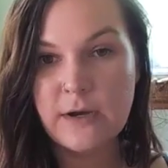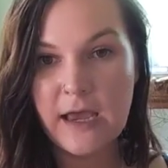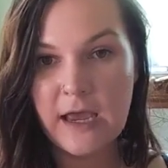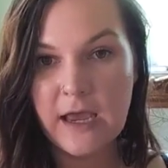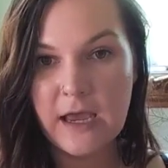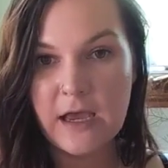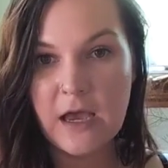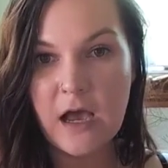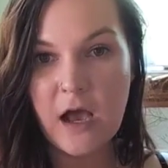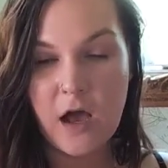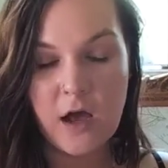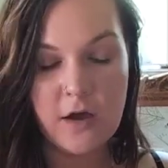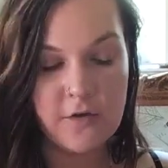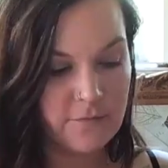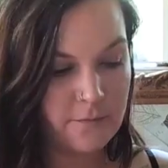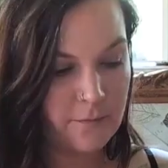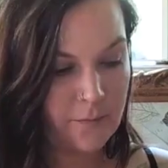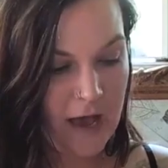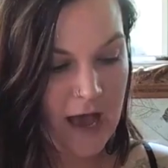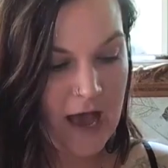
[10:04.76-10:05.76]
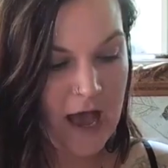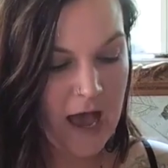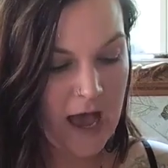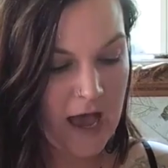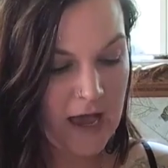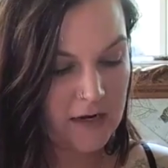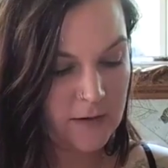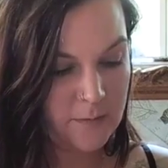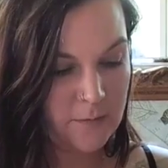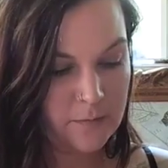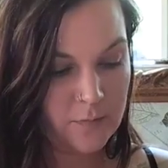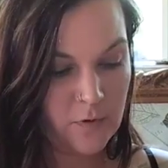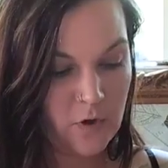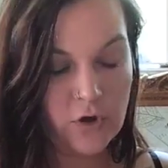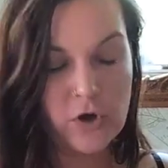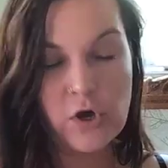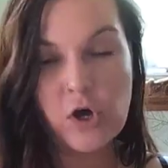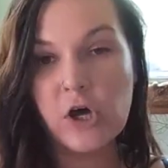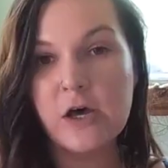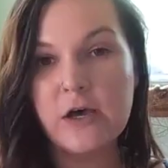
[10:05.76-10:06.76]
way of bad,
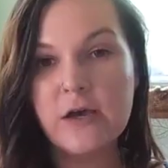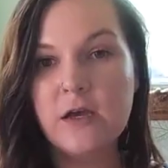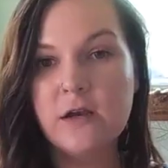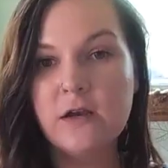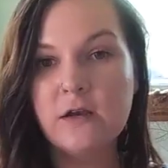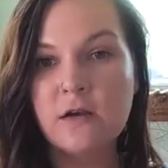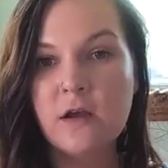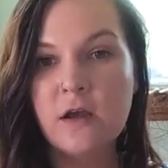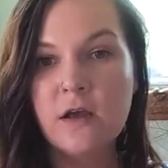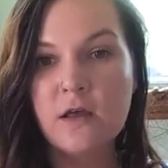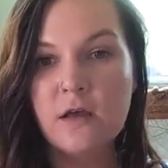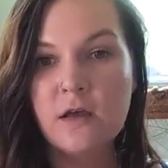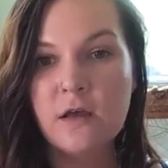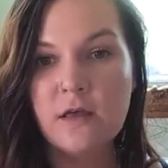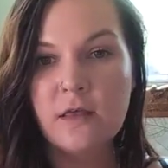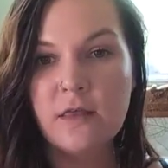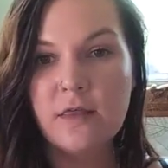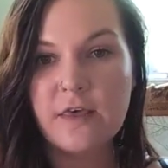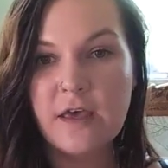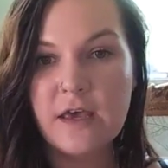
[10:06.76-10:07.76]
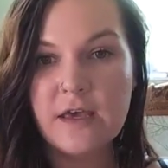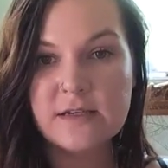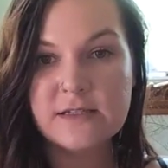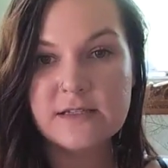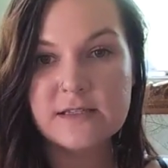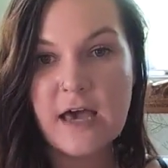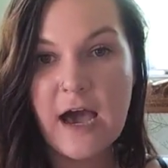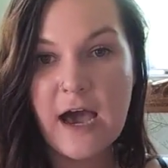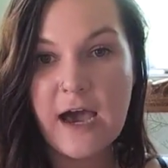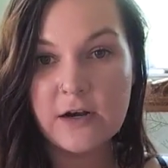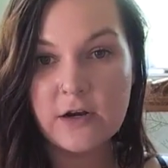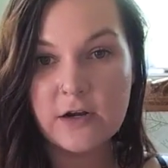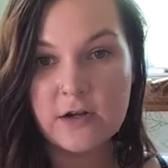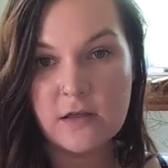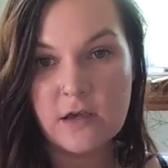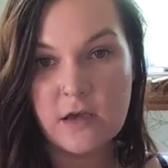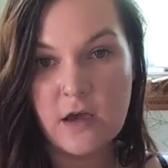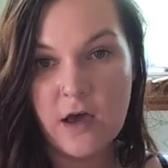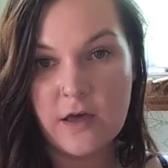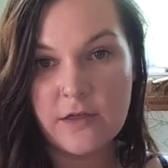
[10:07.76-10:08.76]
good, this, that, or
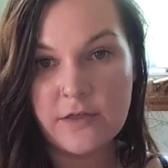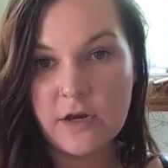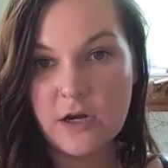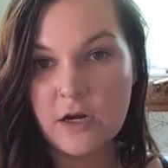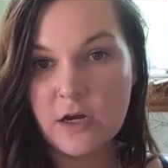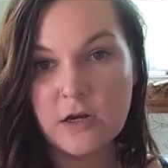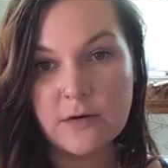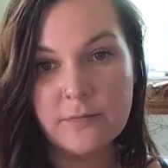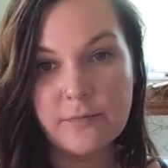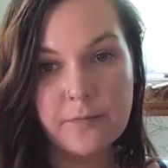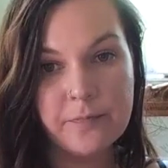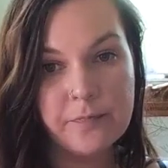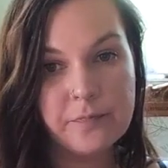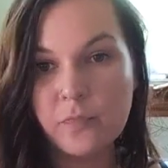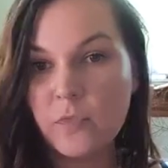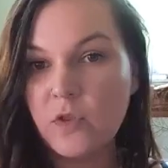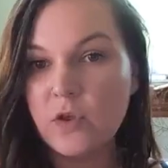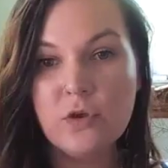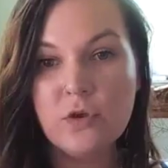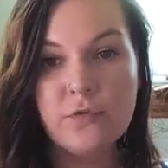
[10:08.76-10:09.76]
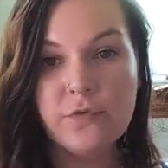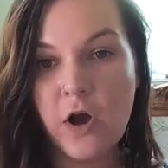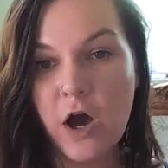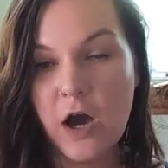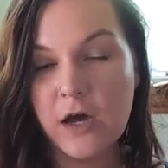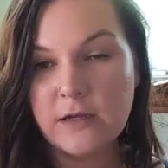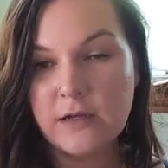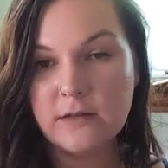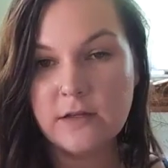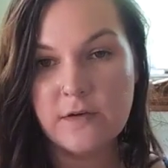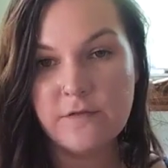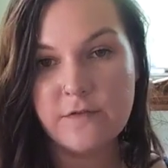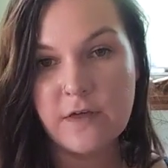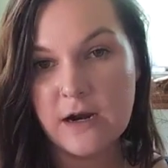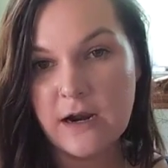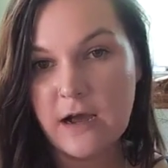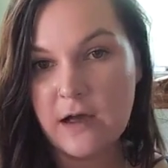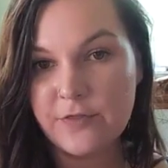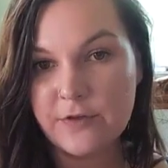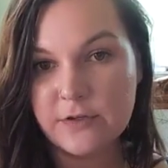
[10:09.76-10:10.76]
the other, you've got to leave
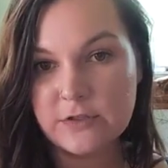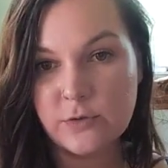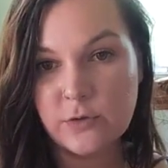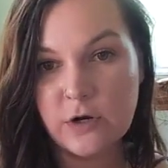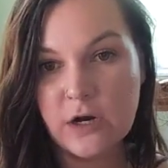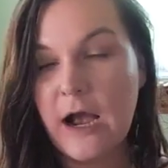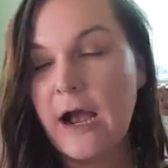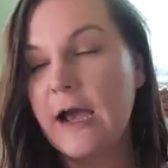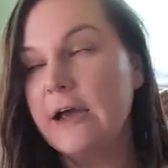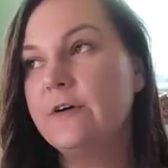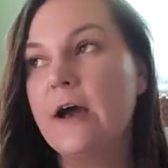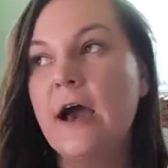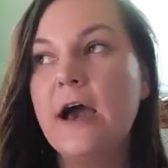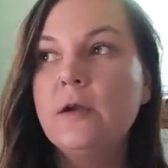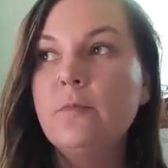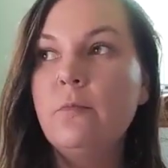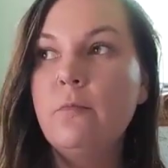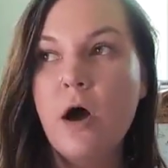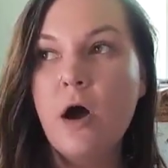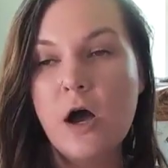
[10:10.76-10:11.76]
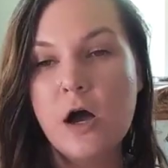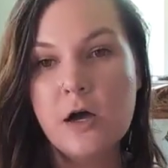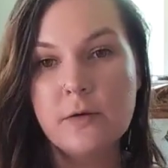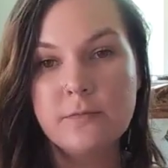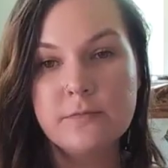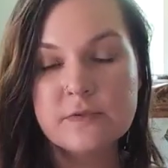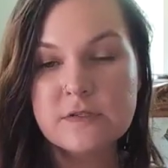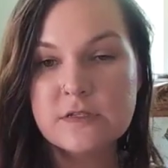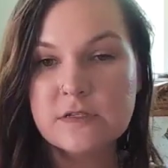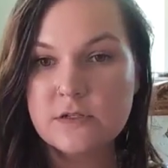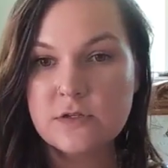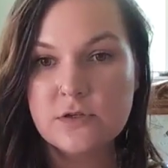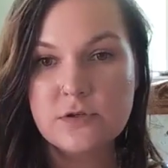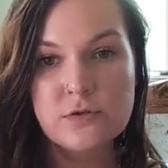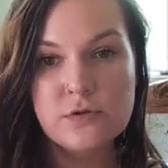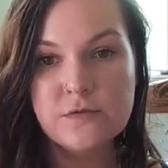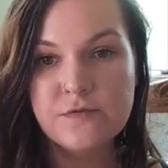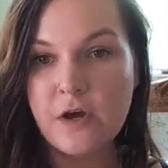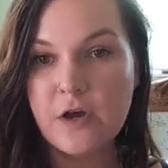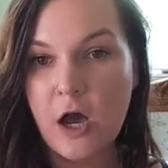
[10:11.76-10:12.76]
that out the door. I've had moms
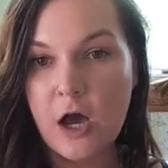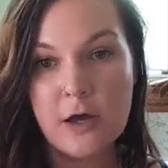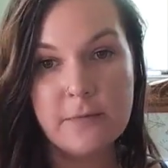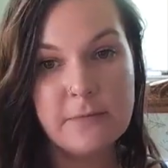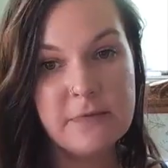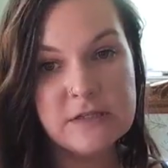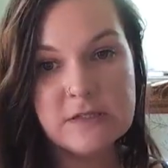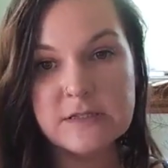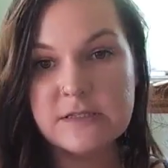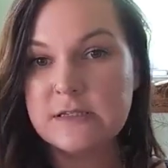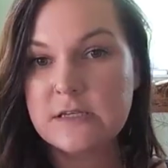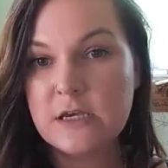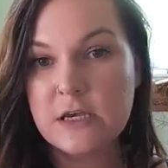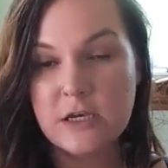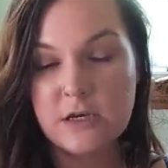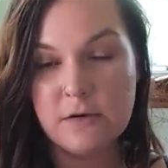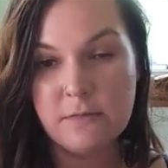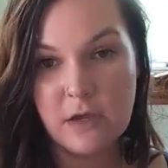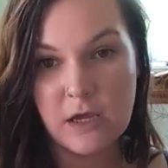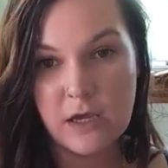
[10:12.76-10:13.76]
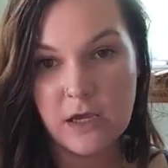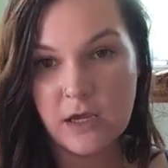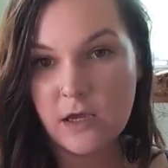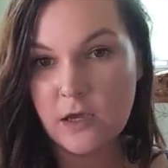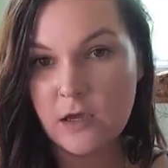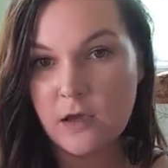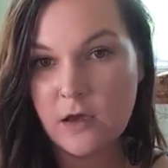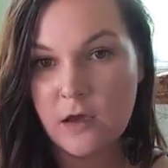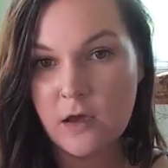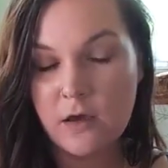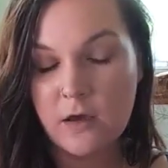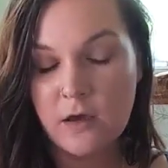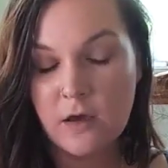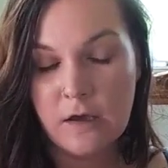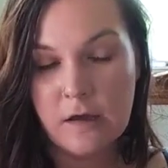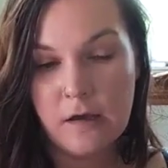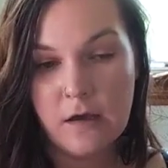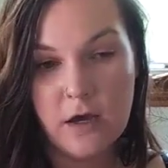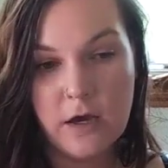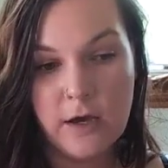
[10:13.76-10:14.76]
who've come and seen me
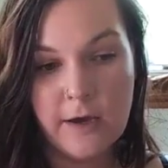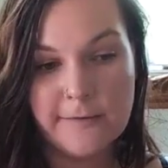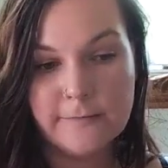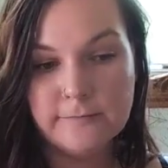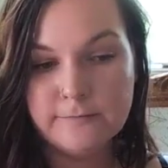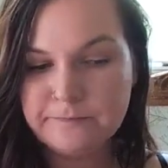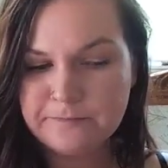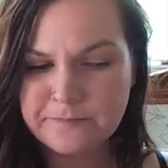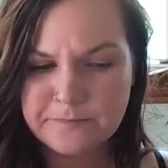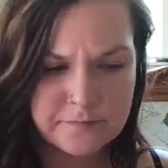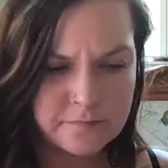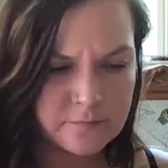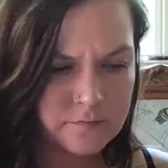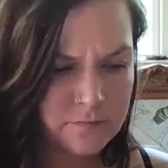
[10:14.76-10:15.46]
um,